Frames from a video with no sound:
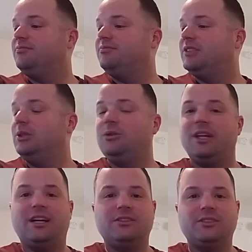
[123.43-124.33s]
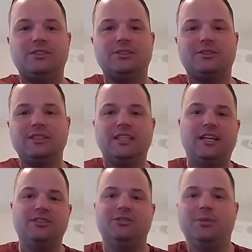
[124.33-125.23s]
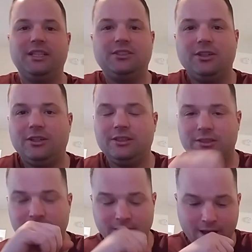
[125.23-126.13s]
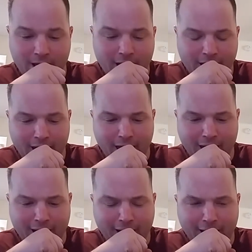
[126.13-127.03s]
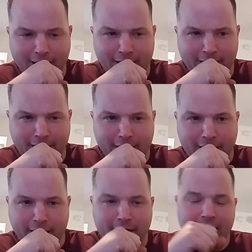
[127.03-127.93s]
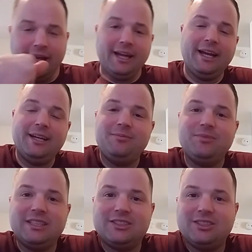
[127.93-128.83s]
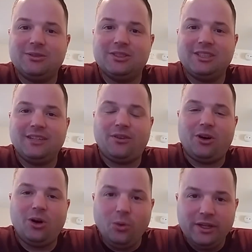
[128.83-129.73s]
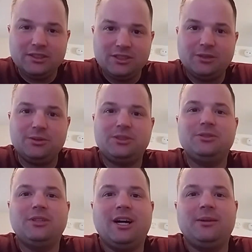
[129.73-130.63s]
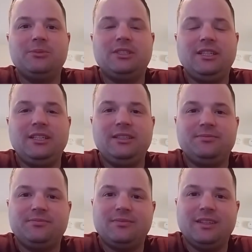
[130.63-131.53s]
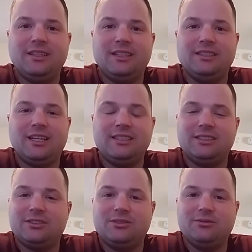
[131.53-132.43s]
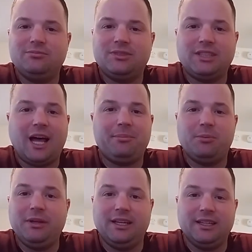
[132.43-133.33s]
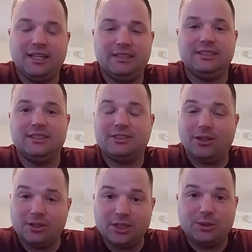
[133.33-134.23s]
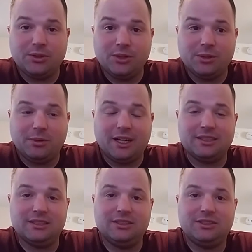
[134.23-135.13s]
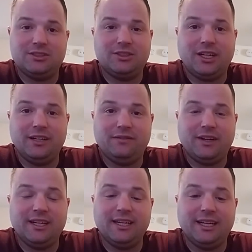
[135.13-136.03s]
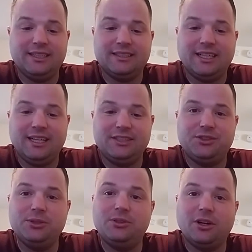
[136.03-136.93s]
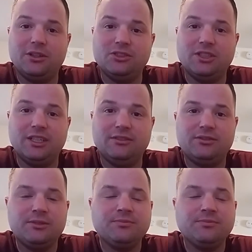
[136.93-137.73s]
2,000 or 3,000 base cards. And so instead of always going through ComC, and I just stopped being lazy and started going through the boxes, trying to find guys that I had two cards of